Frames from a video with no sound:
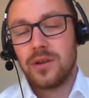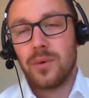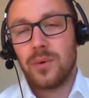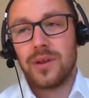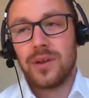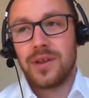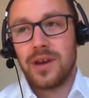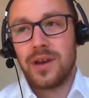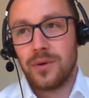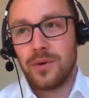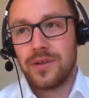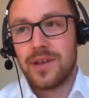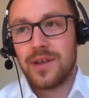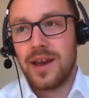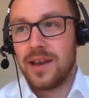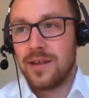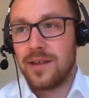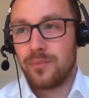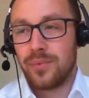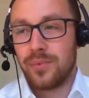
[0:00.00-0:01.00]
The one thing I would
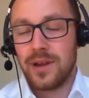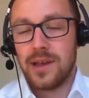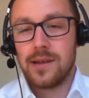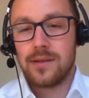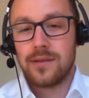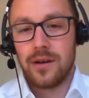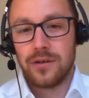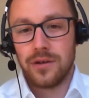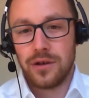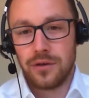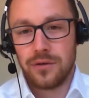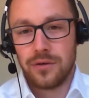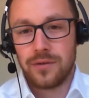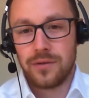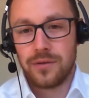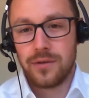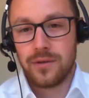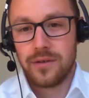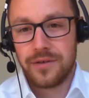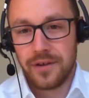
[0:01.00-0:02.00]
say is please don't
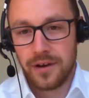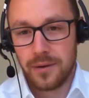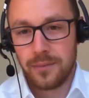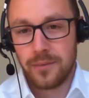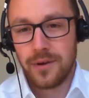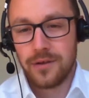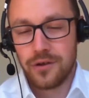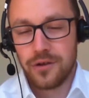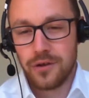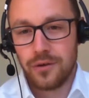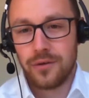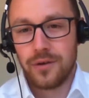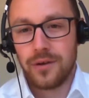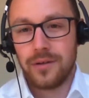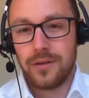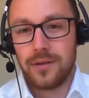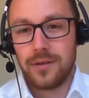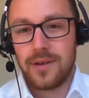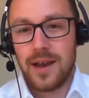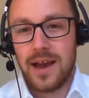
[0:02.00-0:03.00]
use cyber
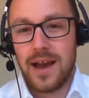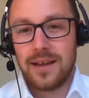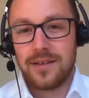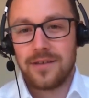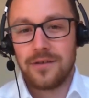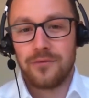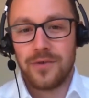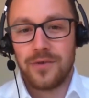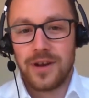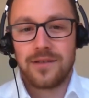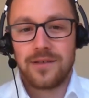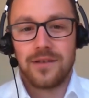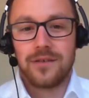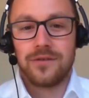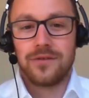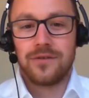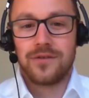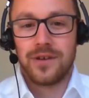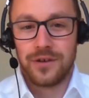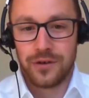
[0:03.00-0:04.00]
insurance as a
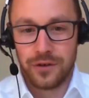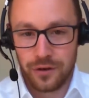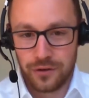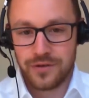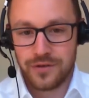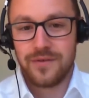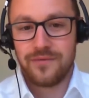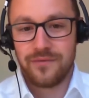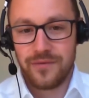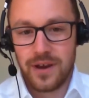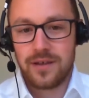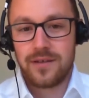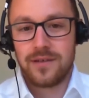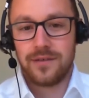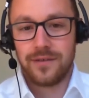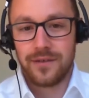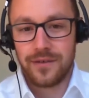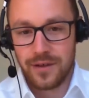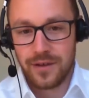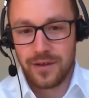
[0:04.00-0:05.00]
reason to not
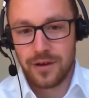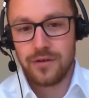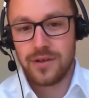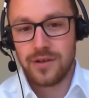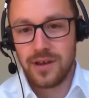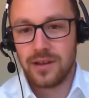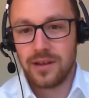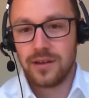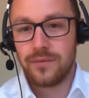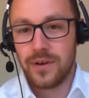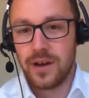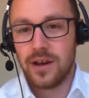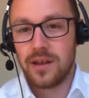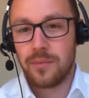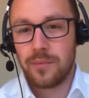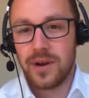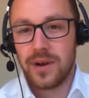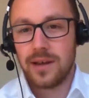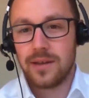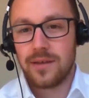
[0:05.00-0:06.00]
invest in the security in the
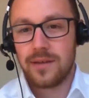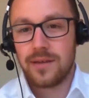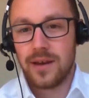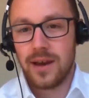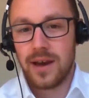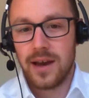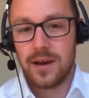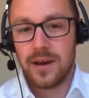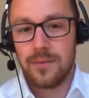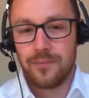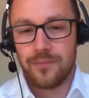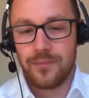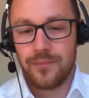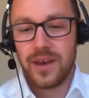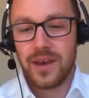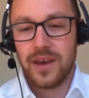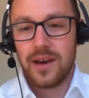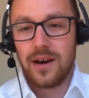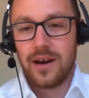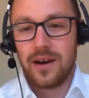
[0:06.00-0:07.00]
first place.
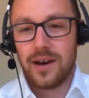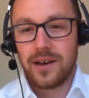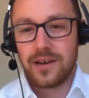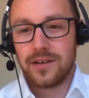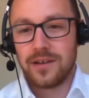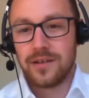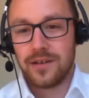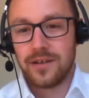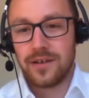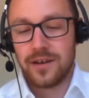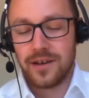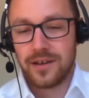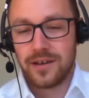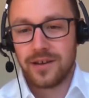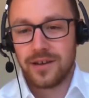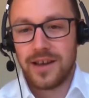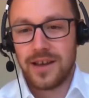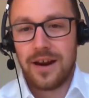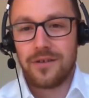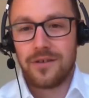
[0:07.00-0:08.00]
I can
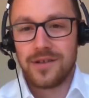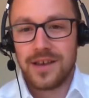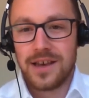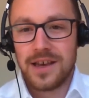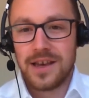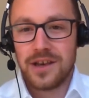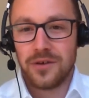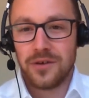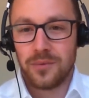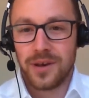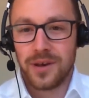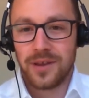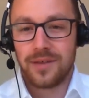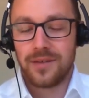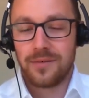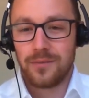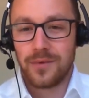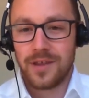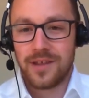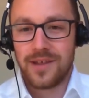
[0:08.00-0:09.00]
guarantee
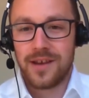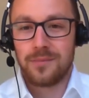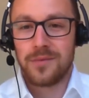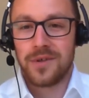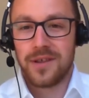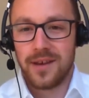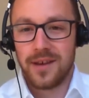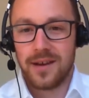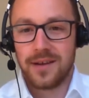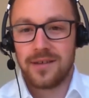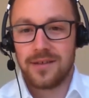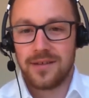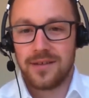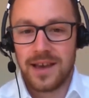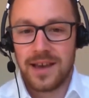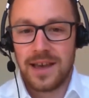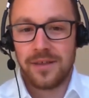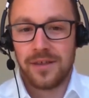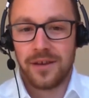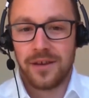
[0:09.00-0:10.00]
you with some
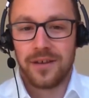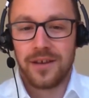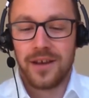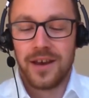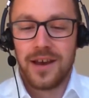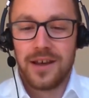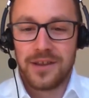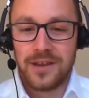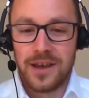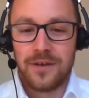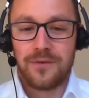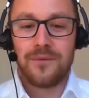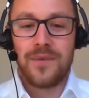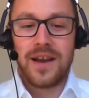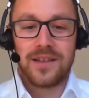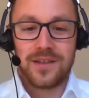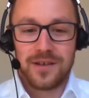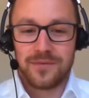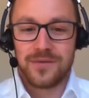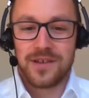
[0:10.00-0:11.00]
certainty that the
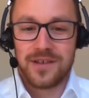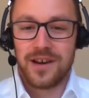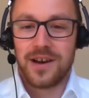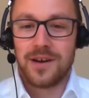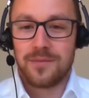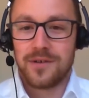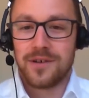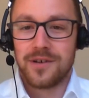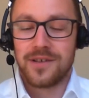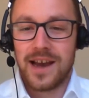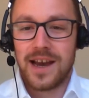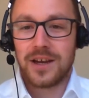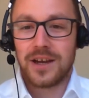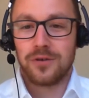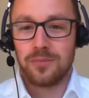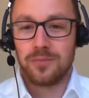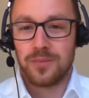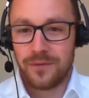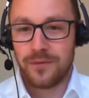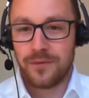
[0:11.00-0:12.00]
effect of the cyber attack
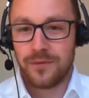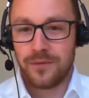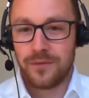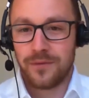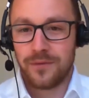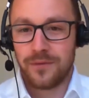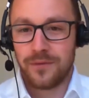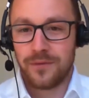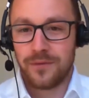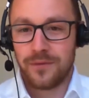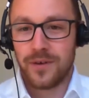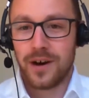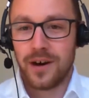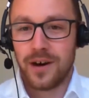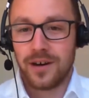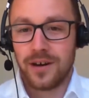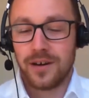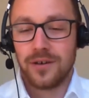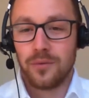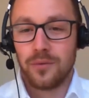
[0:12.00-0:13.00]
would be
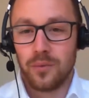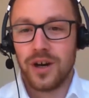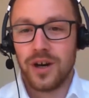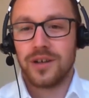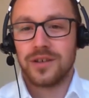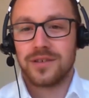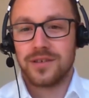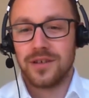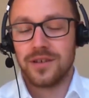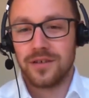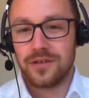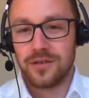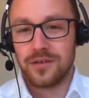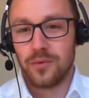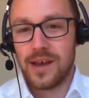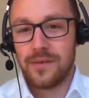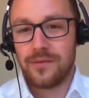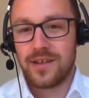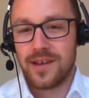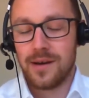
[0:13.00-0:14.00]
far worse than
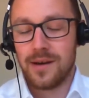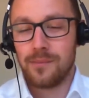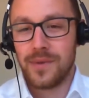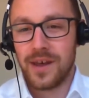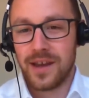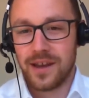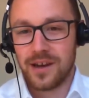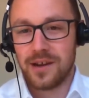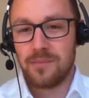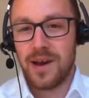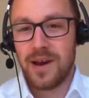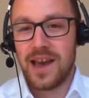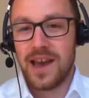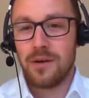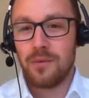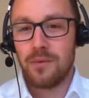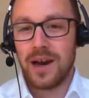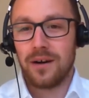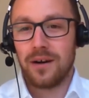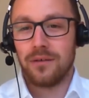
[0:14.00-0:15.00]
whatever sum they're
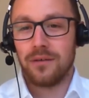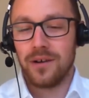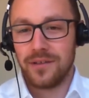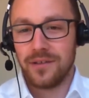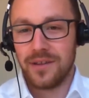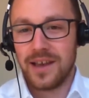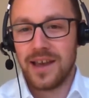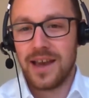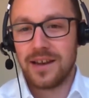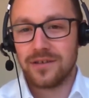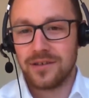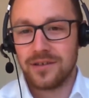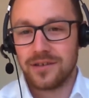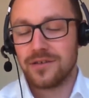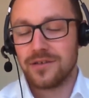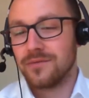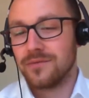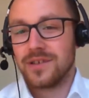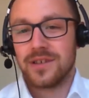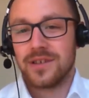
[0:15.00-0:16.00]
going to pay you out at the
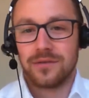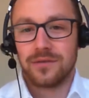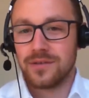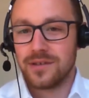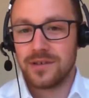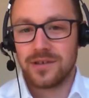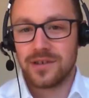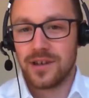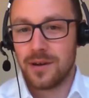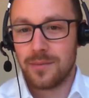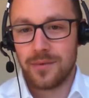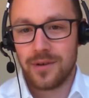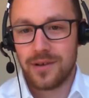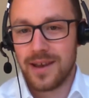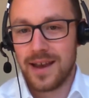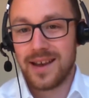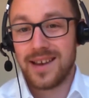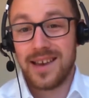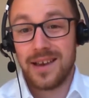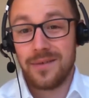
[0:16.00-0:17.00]
end as a result of the
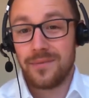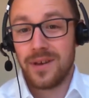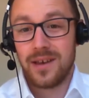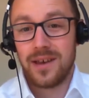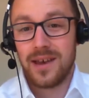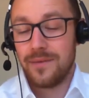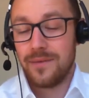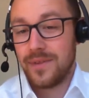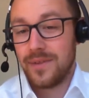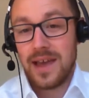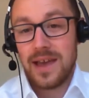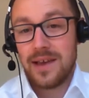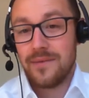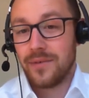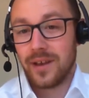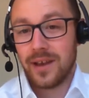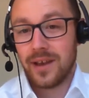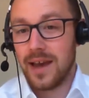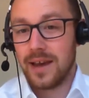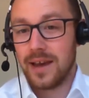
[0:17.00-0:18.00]
cyber attack, if
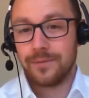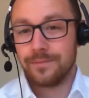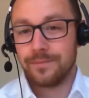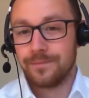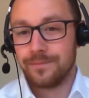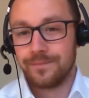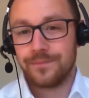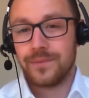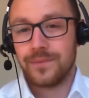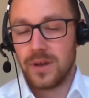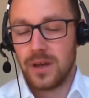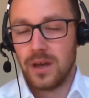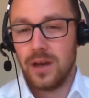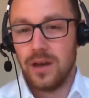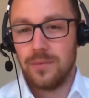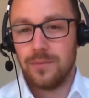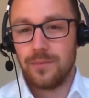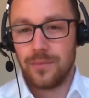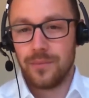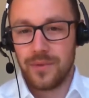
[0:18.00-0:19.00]
they even can.
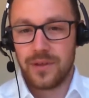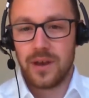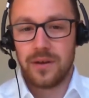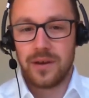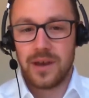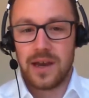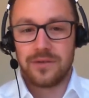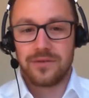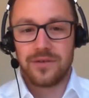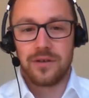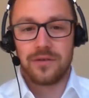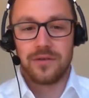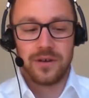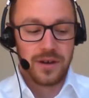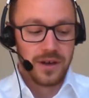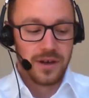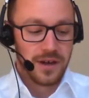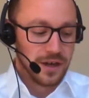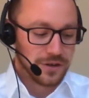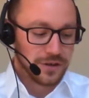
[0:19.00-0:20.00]
So yeah,
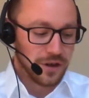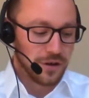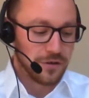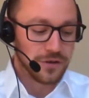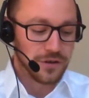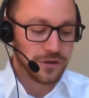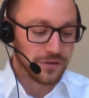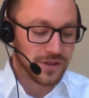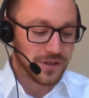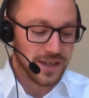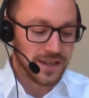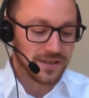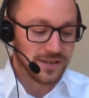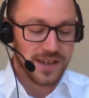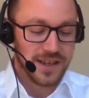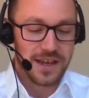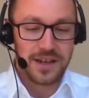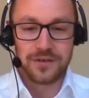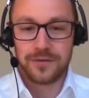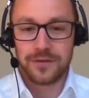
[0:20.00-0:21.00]
don't use it
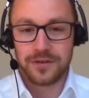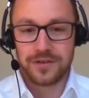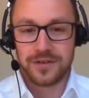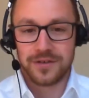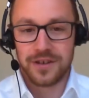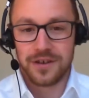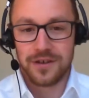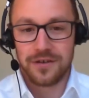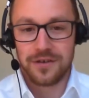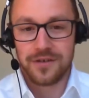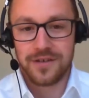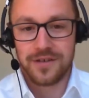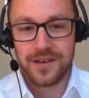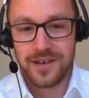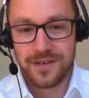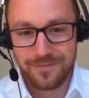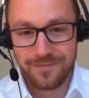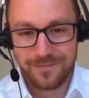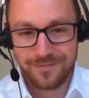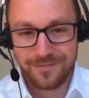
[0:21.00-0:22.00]
instead of good security.